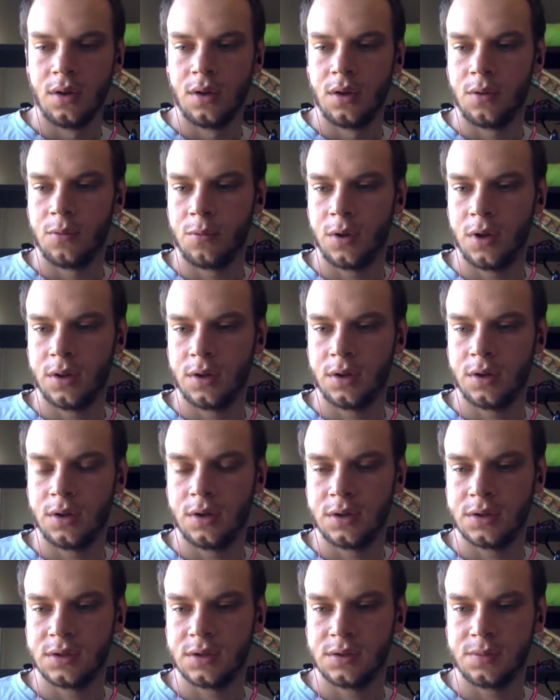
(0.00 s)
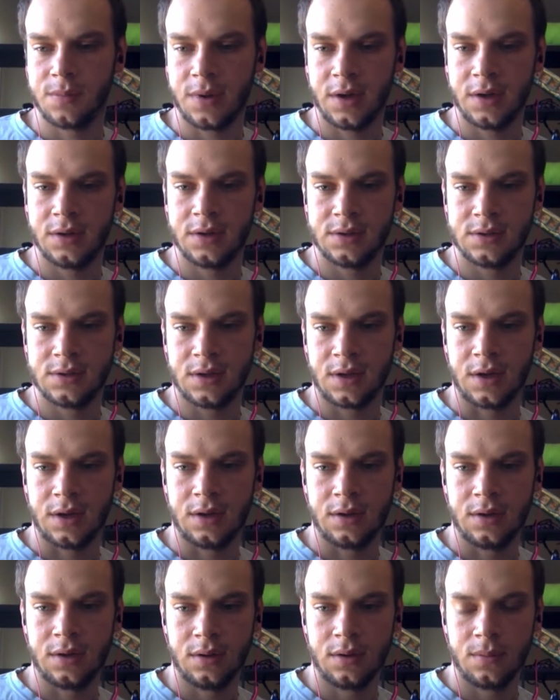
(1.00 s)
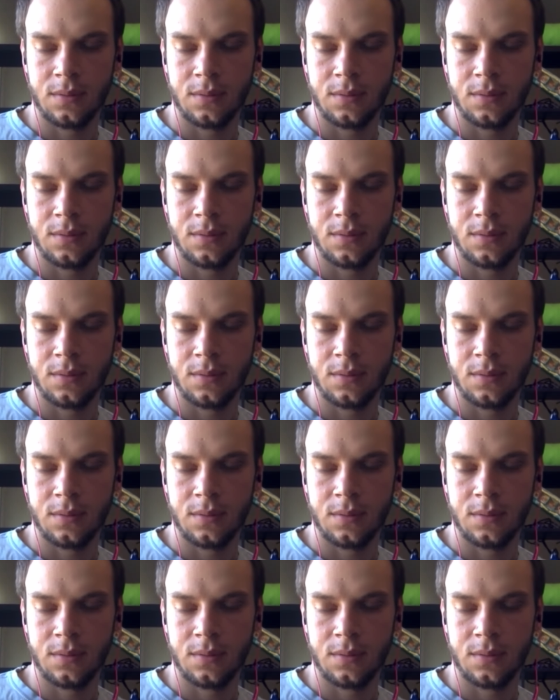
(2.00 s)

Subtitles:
whether this is by design.